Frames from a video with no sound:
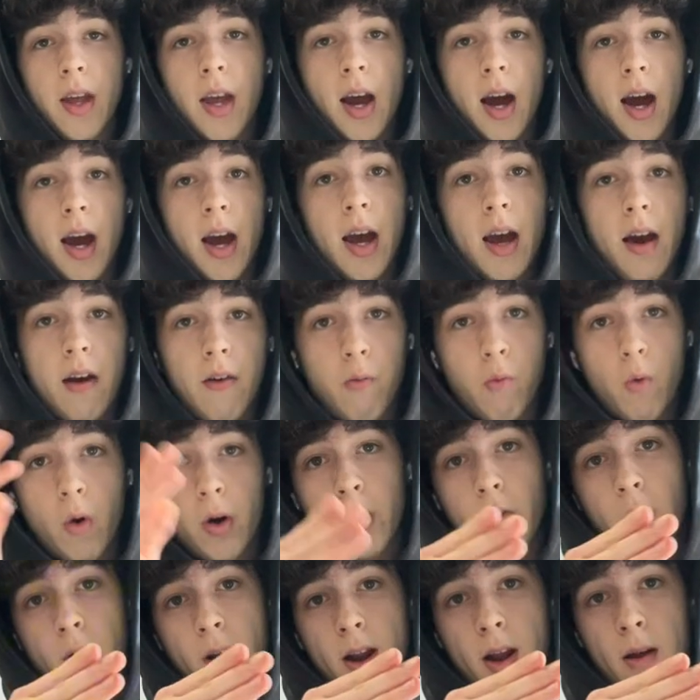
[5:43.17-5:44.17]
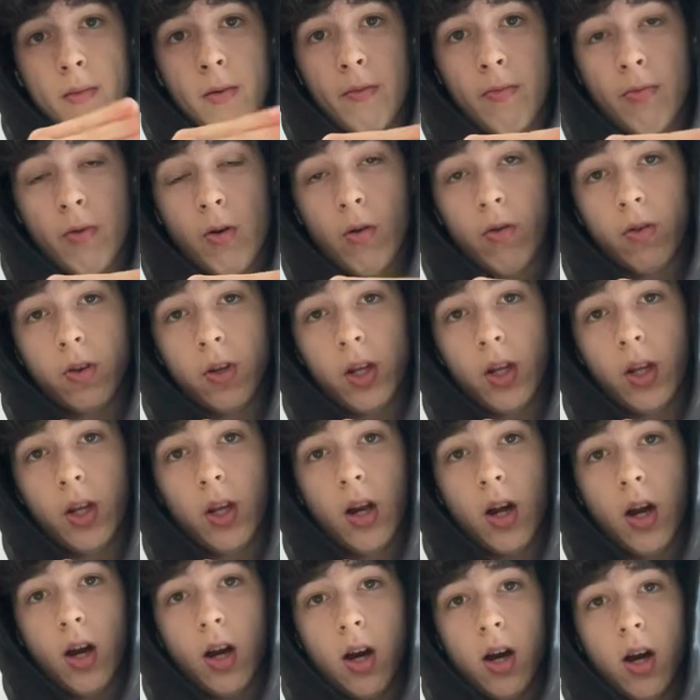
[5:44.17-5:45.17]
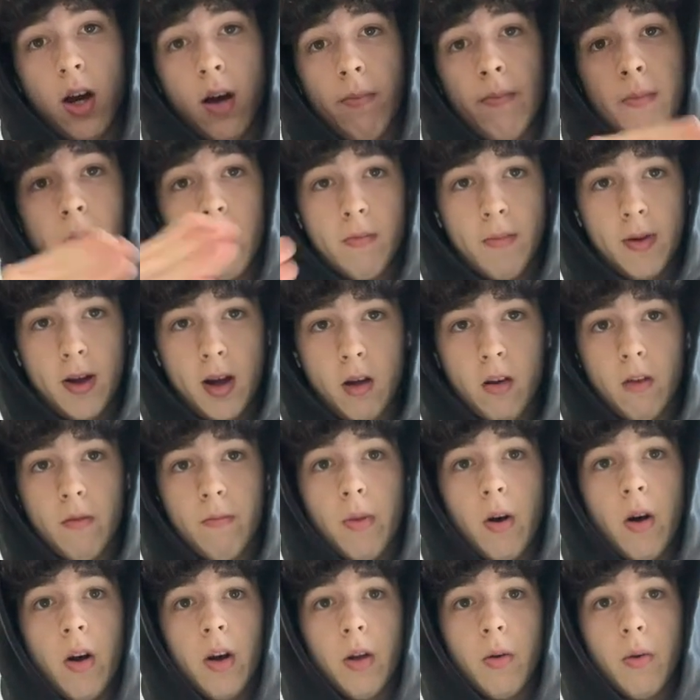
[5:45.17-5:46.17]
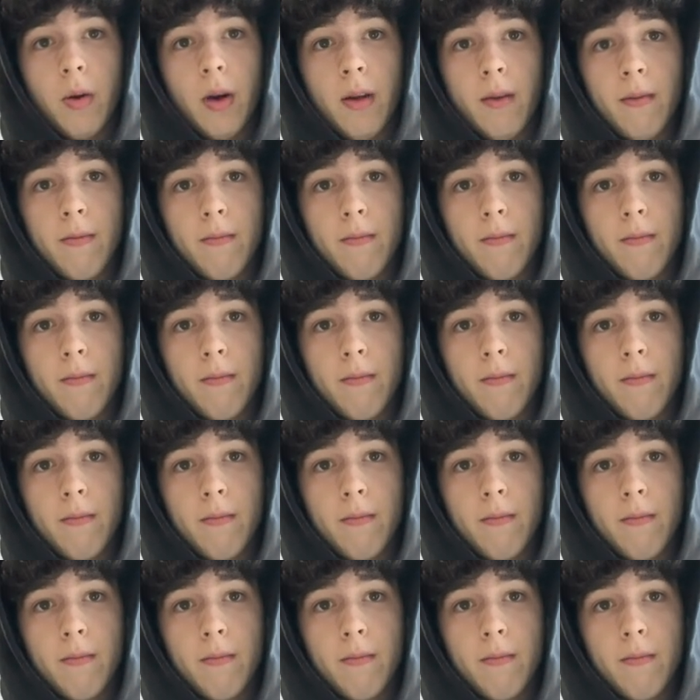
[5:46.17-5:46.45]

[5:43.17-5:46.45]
I have 1 gram of protein per pound of body weight.